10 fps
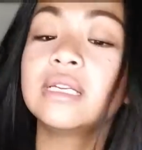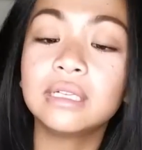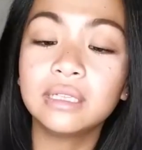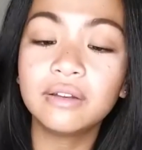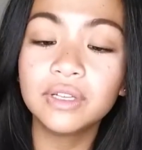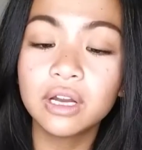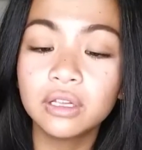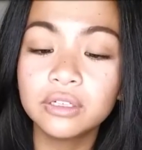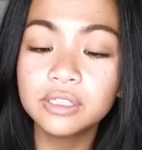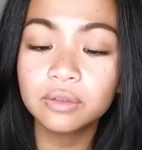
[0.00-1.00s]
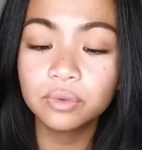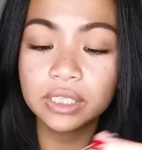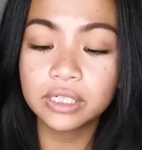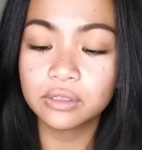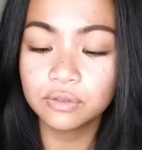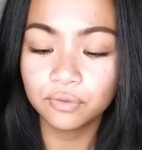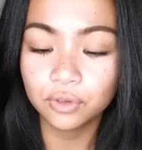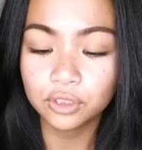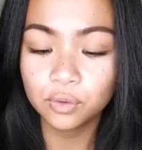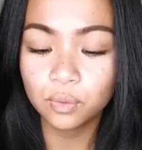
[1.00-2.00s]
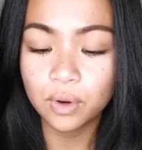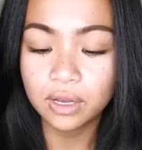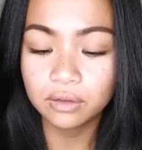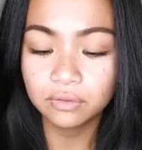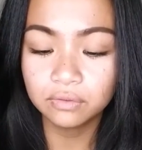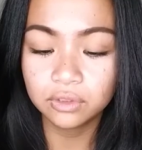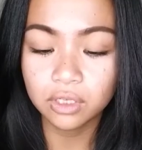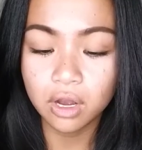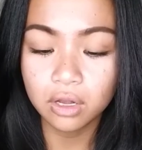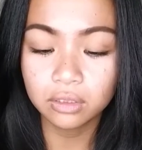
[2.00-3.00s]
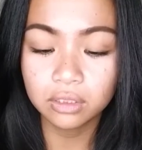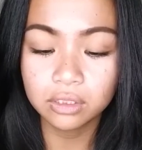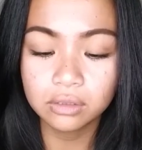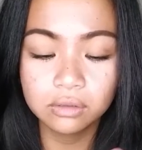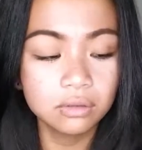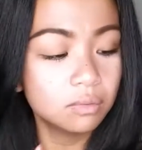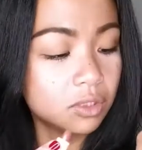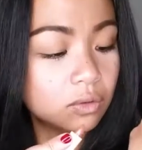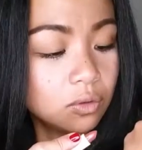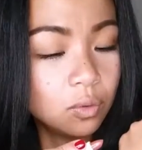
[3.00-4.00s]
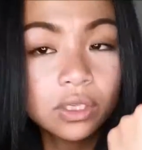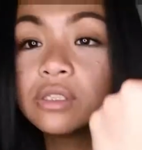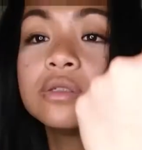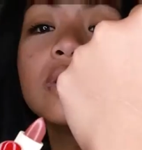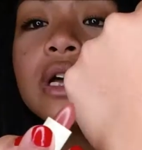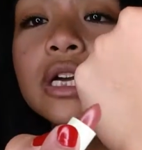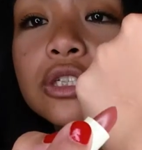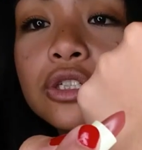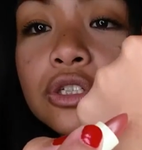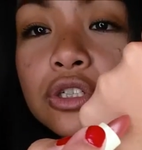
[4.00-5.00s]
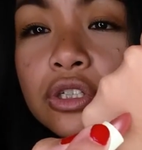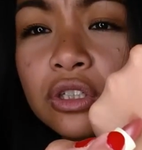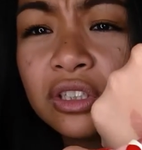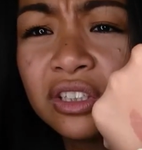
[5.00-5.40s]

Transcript: in 11 colors and retails for $12. Let me do a quick swatch.